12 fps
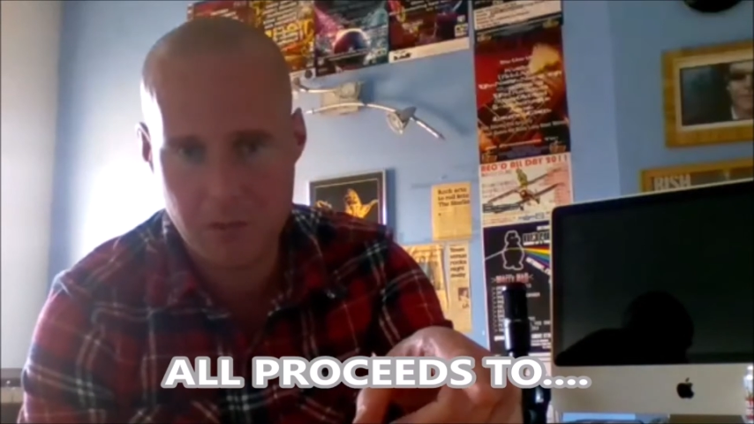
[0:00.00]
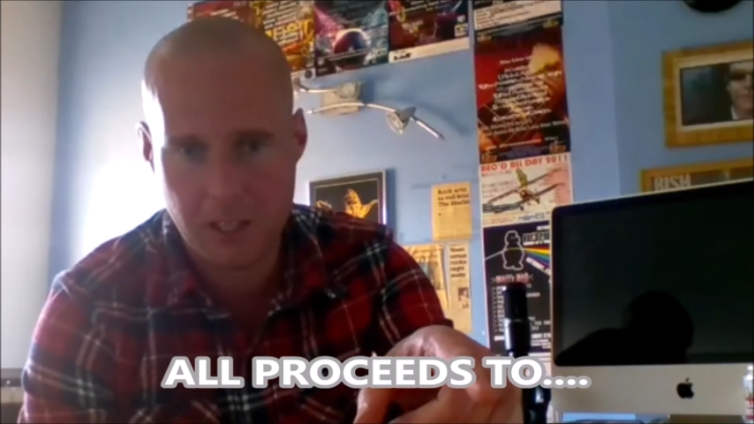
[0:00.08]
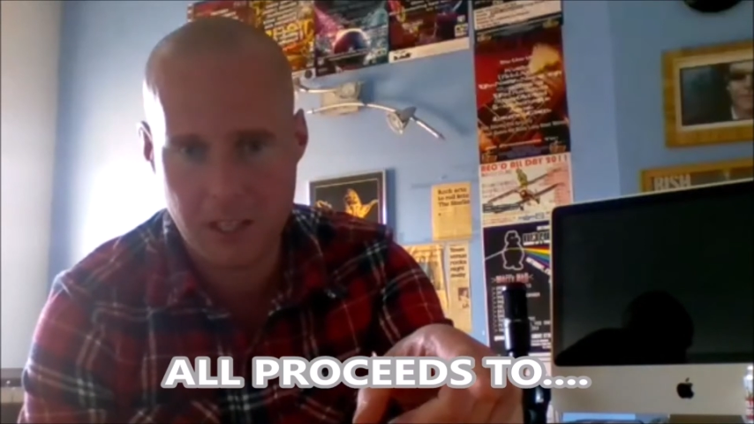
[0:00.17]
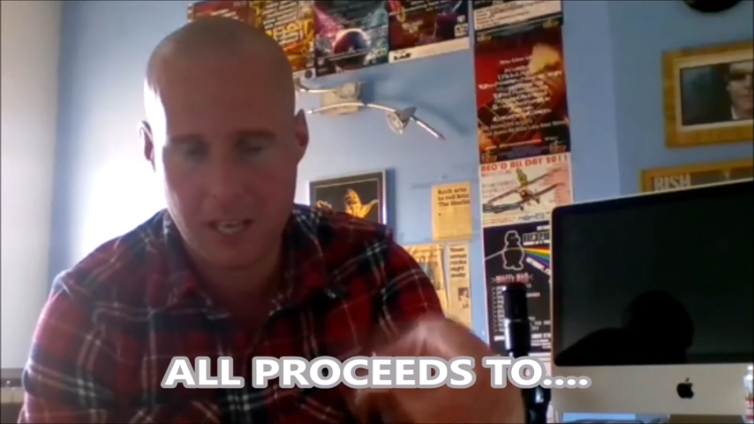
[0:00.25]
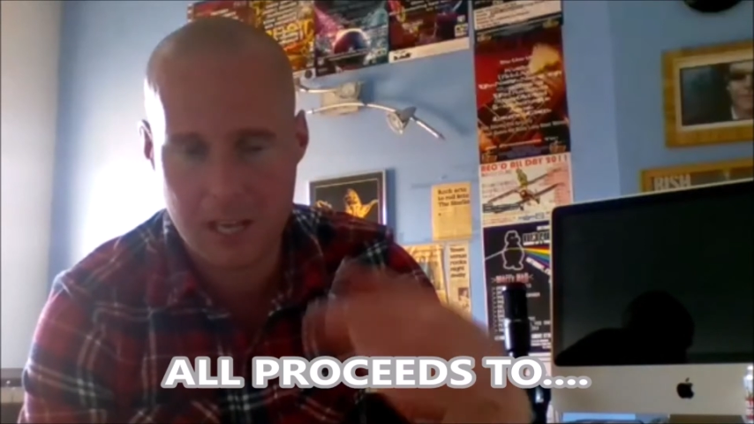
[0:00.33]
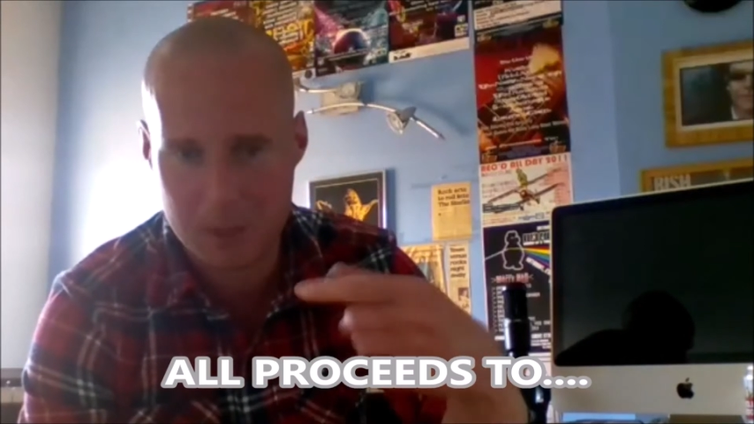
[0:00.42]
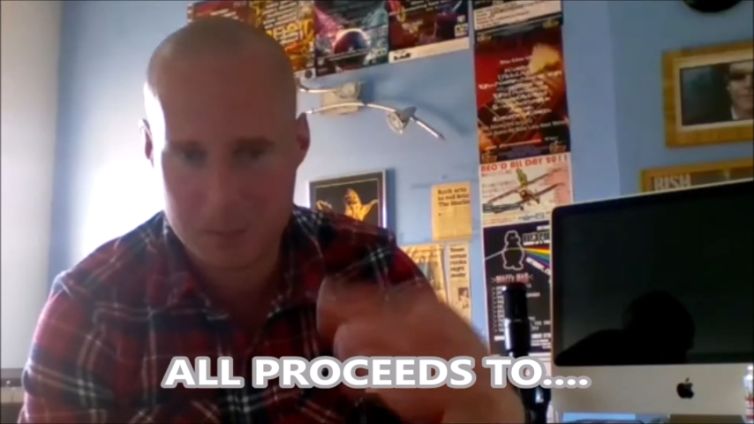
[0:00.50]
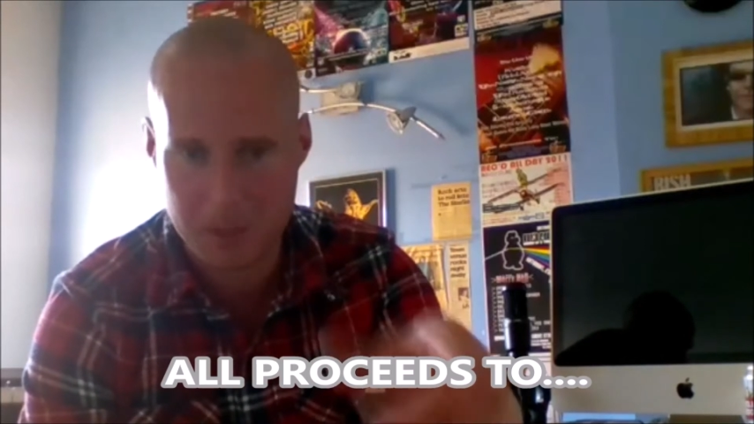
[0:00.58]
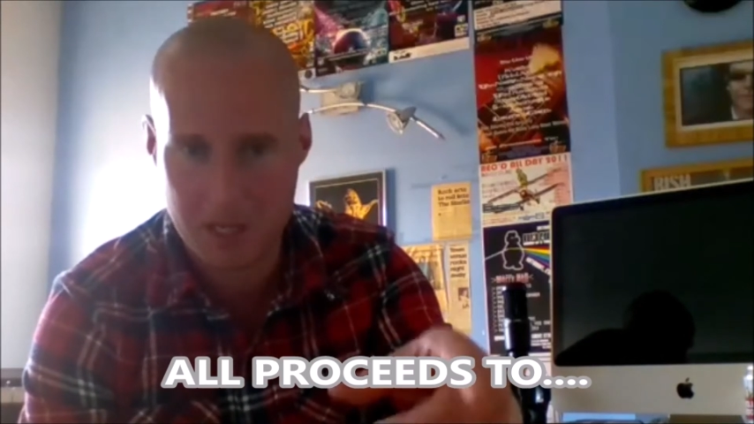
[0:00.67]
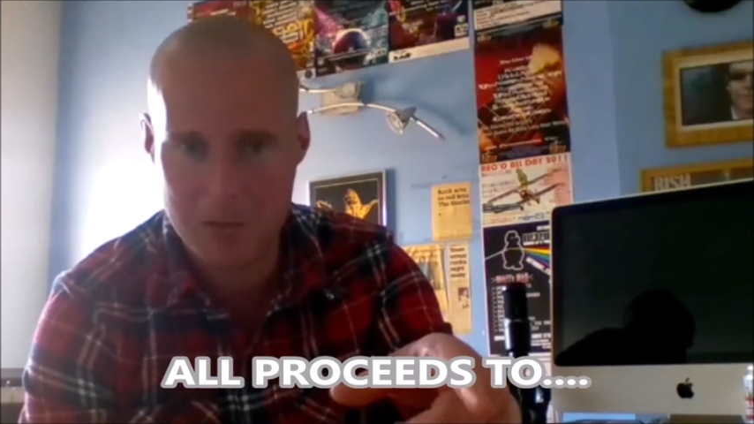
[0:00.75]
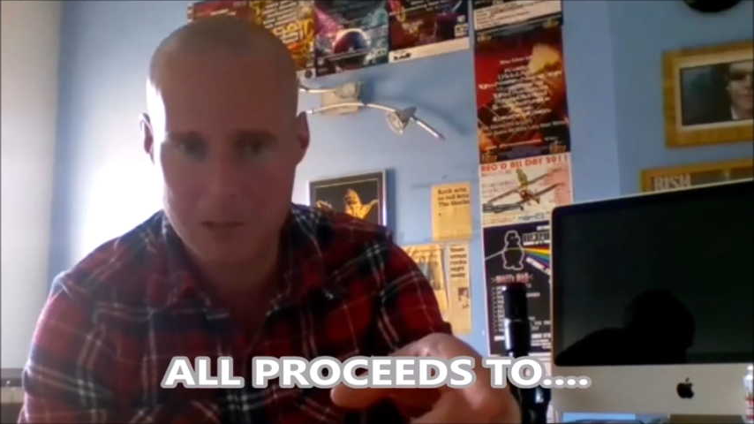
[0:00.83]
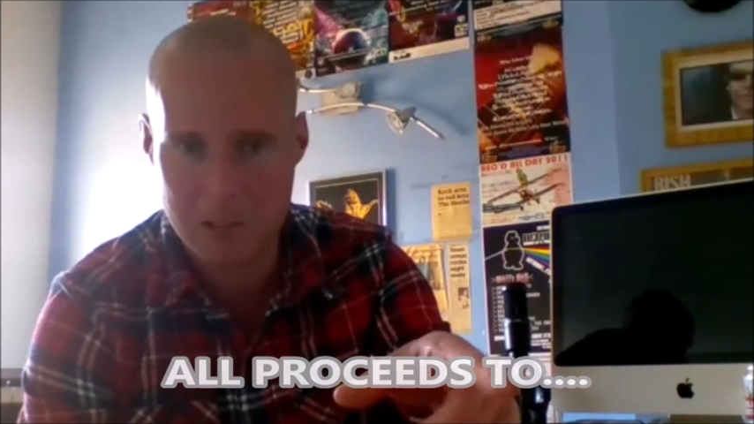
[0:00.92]
I
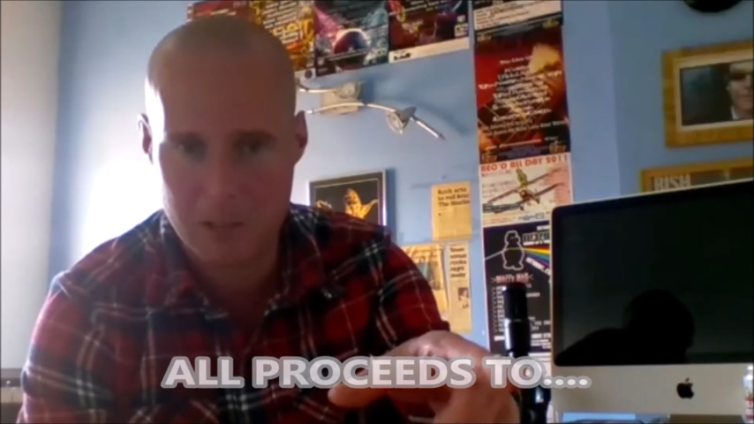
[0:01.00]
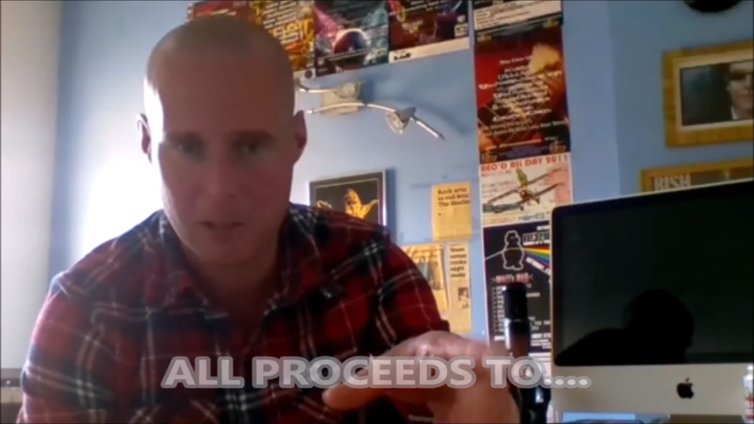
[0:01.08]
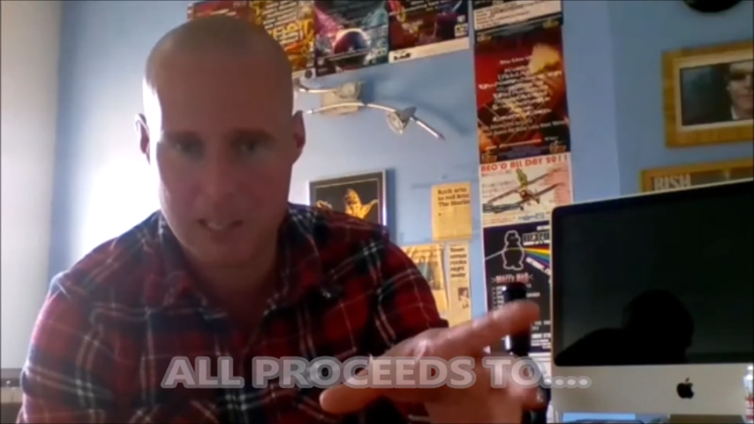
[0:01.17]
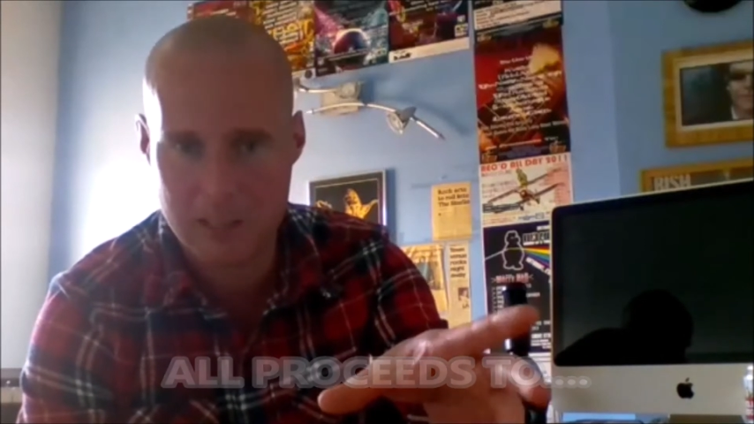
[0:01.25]
mispronounced it there.